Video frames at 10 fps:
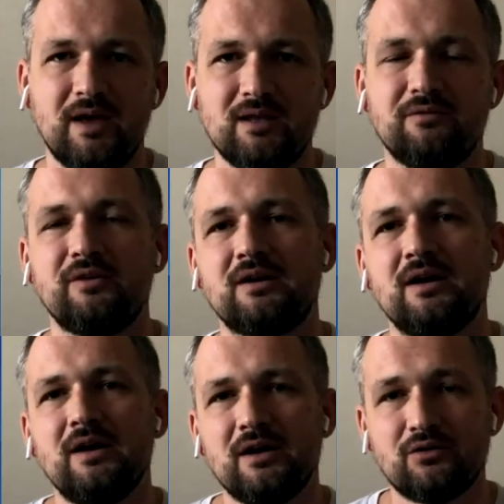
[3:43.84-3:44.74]
than anything
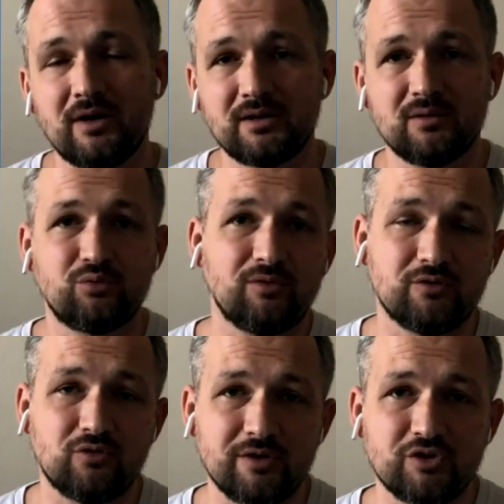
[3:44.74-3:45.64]
Iran can
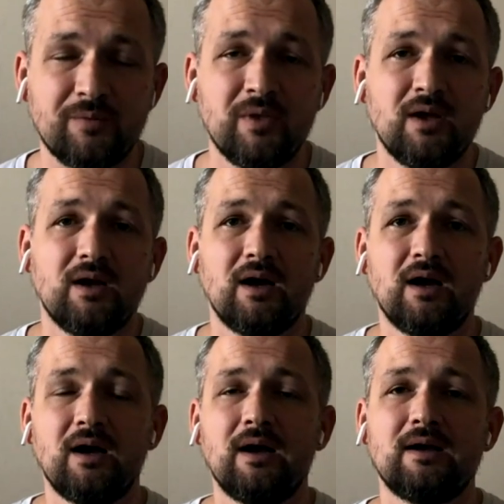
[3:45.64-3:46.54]
provide Russia,
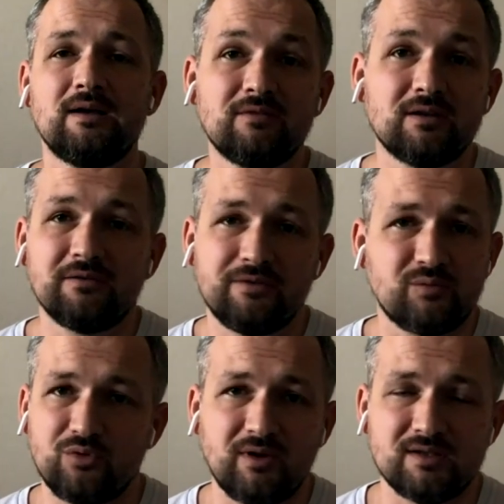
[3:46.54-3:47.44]
uh, even if
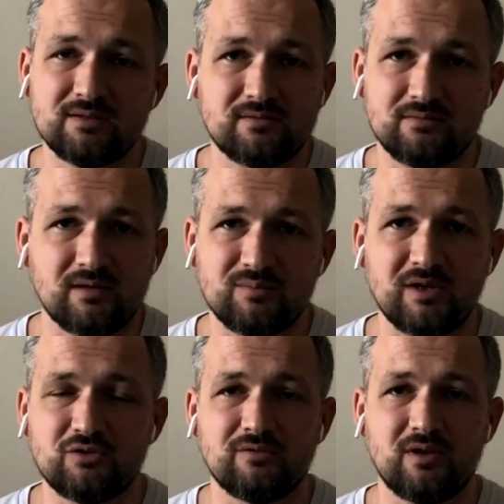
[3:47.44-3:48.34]
it provides as
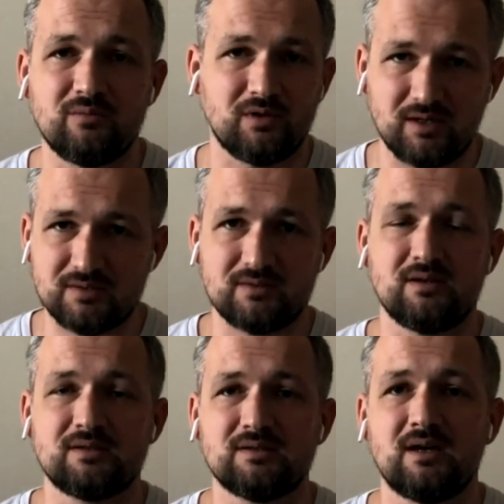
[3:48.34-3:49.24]
much of them as,
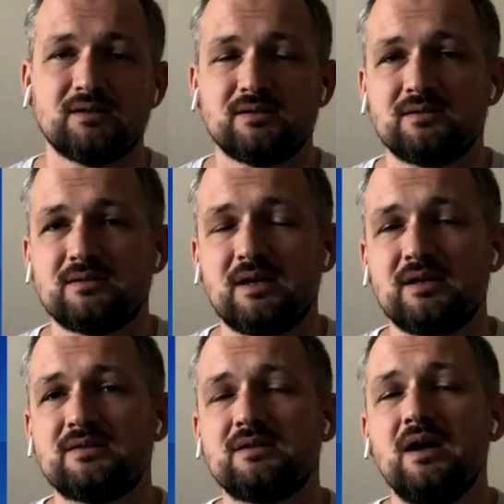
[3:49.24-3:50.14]
as, as it
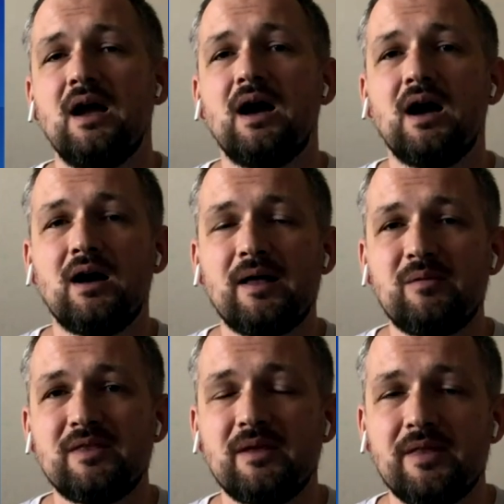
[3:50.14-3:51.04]
says. Uh,
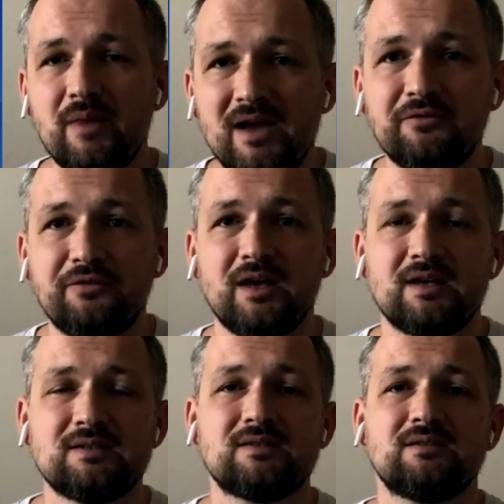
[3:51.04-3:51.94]
I mean, the main
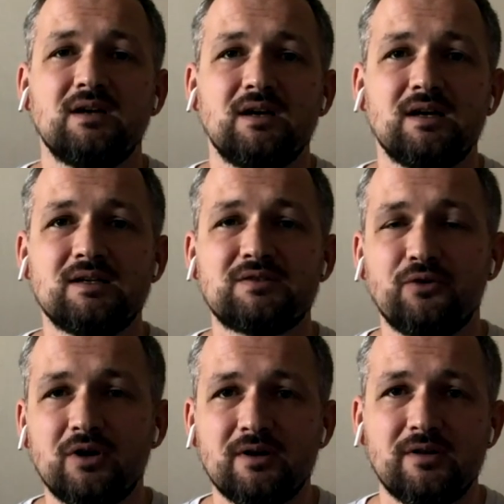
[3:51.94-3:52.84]
thing is is
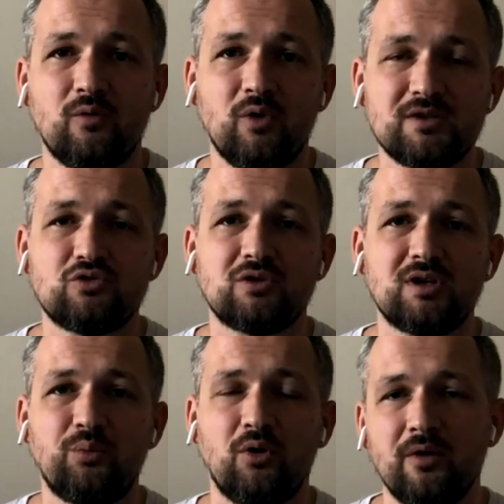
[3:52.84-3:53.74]
for the West to
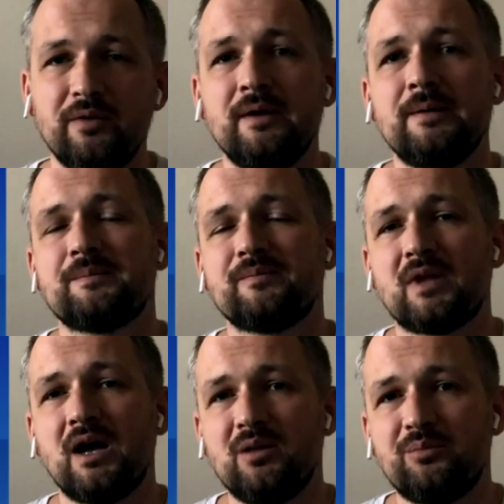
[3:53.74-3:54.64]
keep on
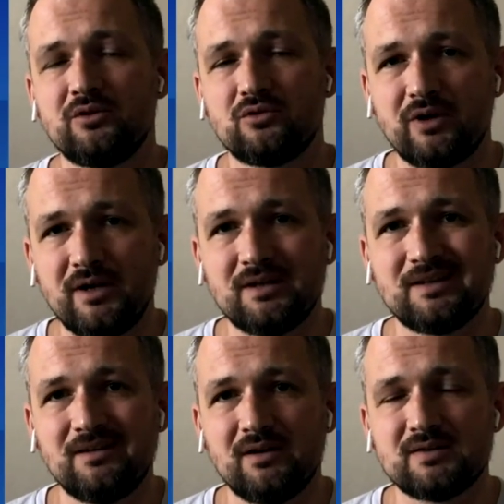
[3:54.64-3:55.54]
mm, helping Ukraine
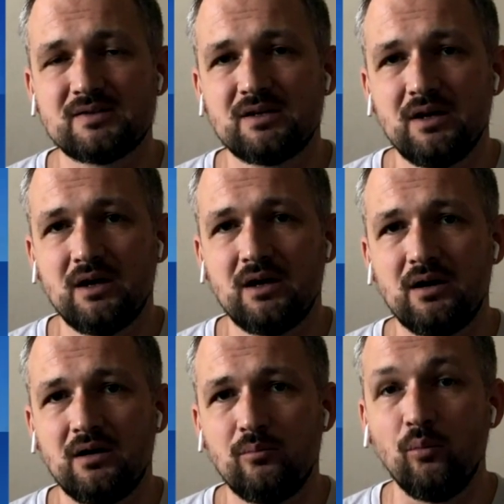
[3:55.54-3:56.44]
and give us
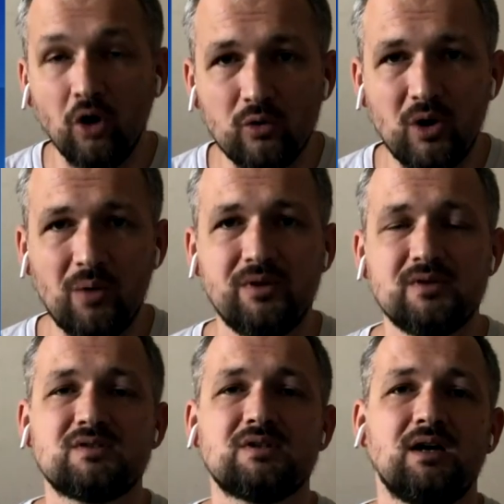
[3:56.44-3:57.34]
uh, more
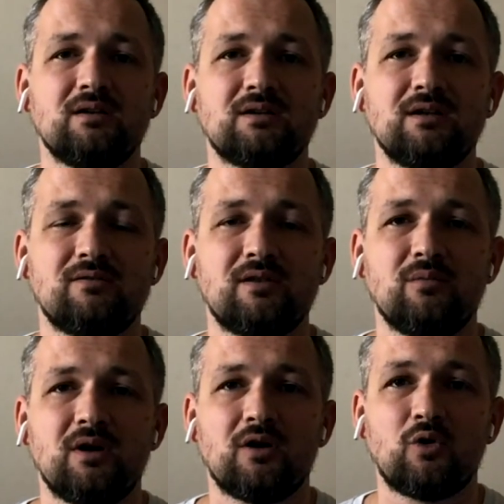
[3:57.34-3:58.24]
weapons and give
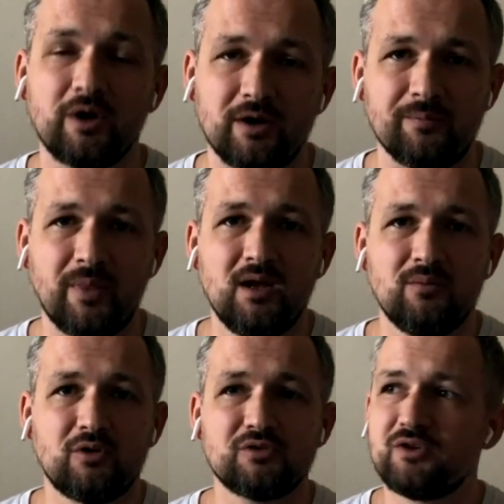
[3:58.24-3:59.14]
them quicker.
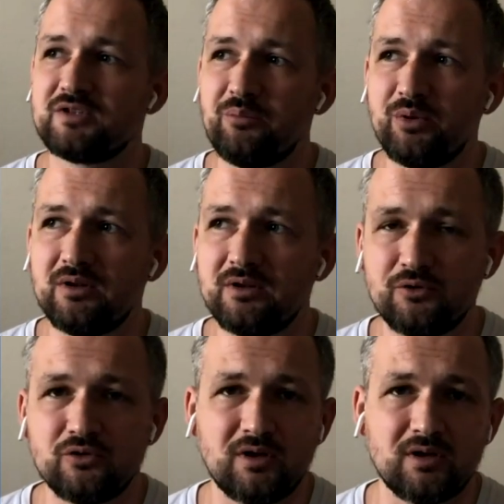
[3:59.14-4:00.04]
Because, for example,
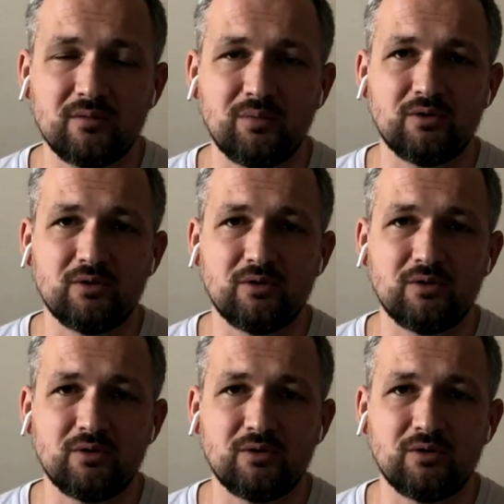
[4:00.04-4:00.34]
if you're talking